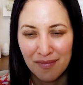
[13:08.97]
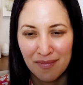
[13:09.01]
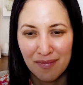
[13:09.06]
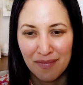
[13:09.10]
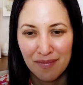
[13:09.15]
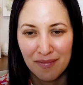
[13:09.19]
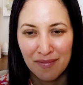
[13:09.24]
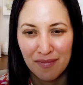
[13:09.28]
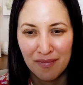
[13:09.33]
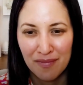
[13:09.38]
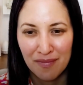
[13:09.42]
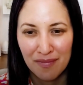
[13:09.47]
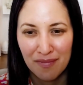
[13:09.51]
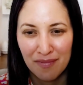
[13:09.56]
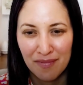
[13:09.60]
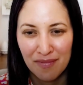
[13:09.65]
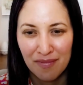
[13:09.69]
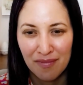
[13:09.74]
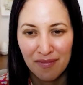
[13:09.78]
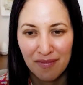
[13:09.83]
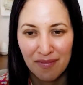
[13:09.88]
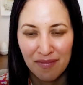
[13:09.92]

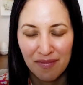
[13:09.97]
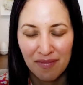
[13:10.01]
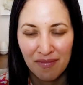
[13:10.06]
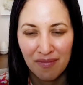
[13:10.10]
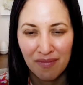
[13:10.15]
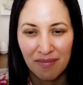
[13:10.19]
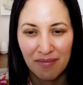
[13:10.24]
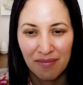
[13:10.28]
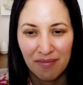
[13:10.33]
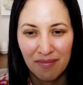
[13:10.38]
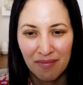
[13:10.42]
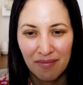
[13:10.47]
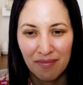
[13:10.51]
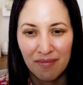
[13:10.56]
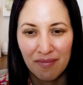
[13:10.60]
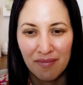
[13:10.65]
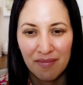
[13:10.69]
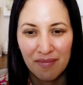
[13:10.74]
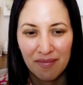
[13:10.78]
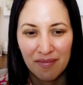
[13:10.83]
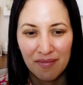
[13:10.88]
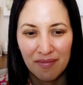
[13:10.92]

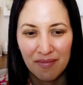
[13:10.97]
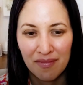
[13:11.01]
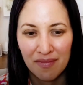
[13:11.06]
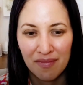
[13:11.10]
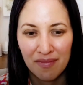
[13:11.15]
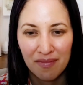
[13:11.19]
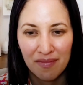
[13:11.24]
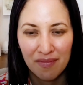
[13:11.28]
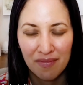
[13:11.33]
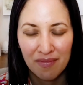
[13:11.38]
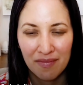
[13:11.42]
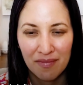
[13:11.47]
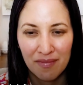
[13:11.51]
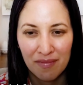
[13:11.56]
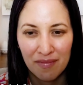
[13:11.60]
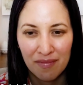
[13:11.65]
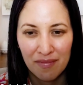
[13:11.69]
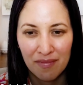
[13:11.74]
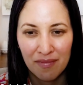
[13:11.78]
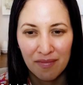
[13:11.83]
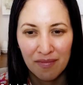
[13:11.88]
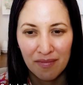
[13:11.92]

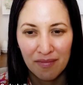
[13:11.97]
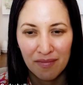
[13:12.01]
(silent)